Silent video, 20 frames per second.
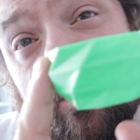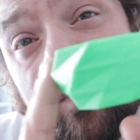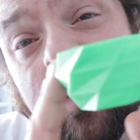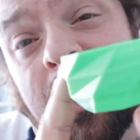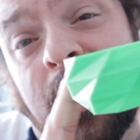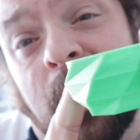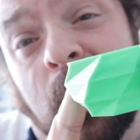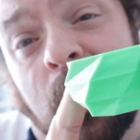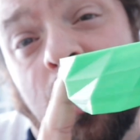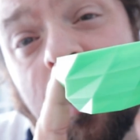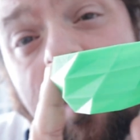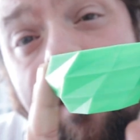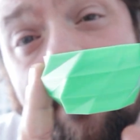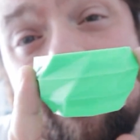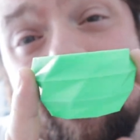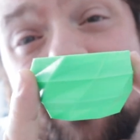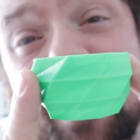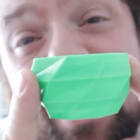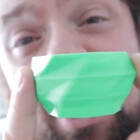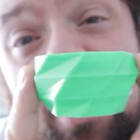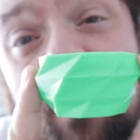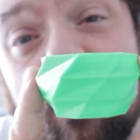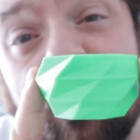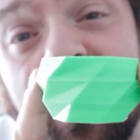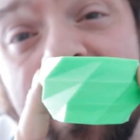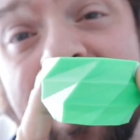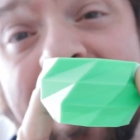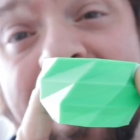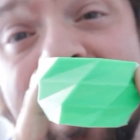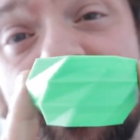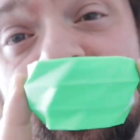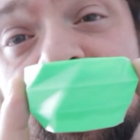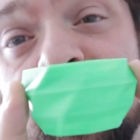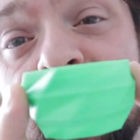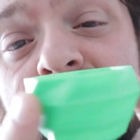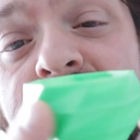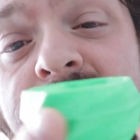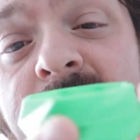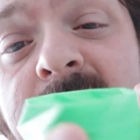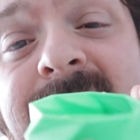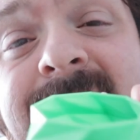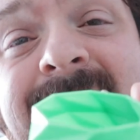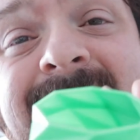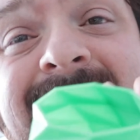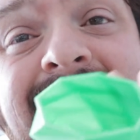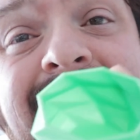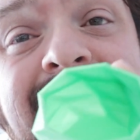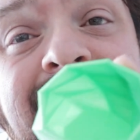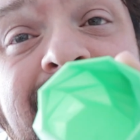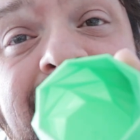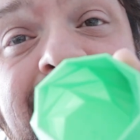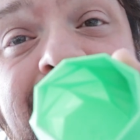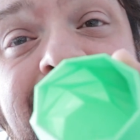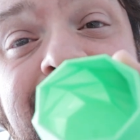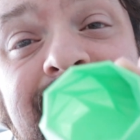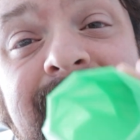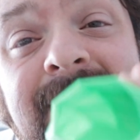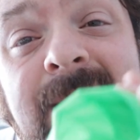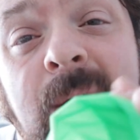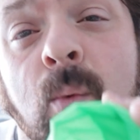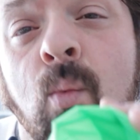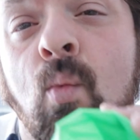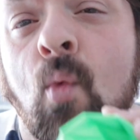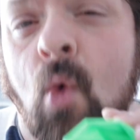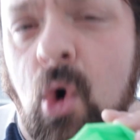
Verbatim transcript: little mini planter for succulents.